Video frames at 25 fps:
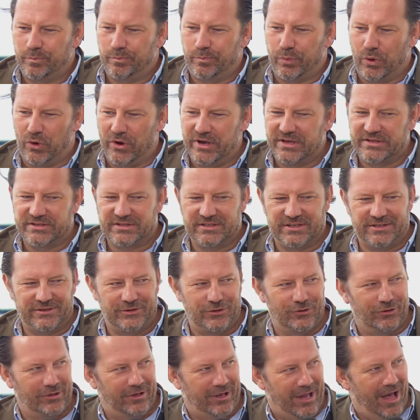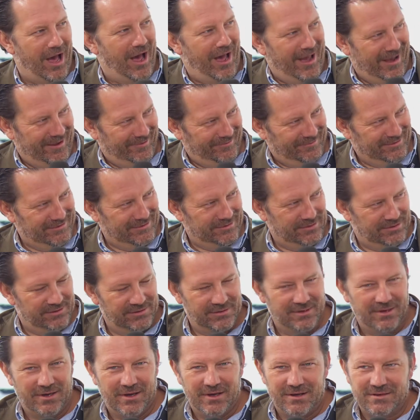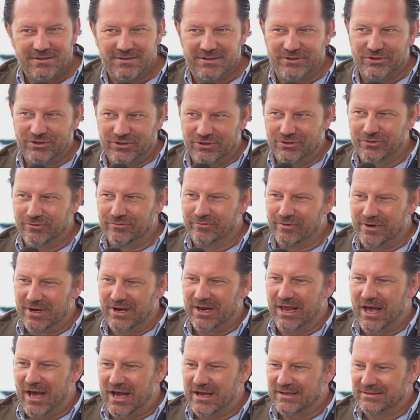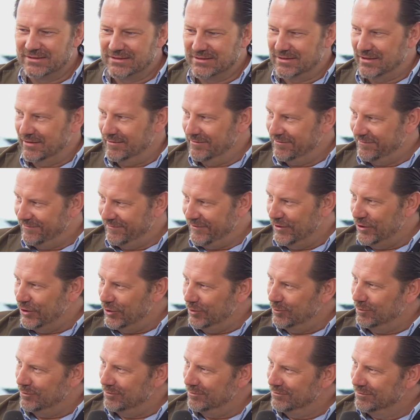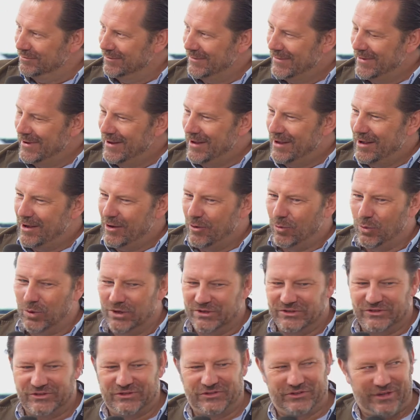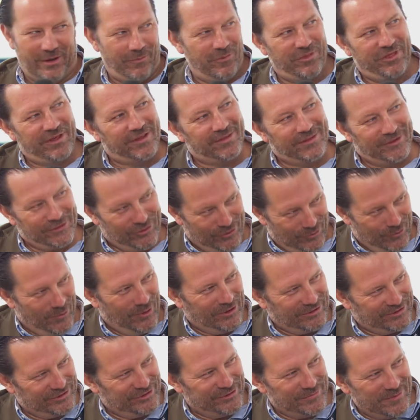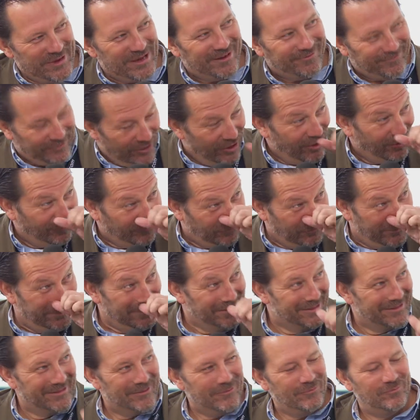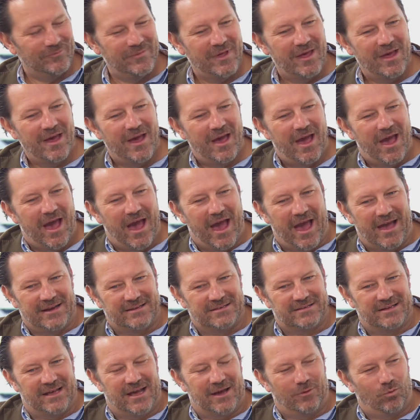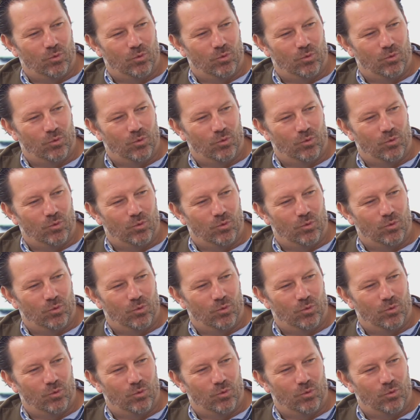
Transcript: point in your lives did you realize that film was something that you wanted to be involved with? And at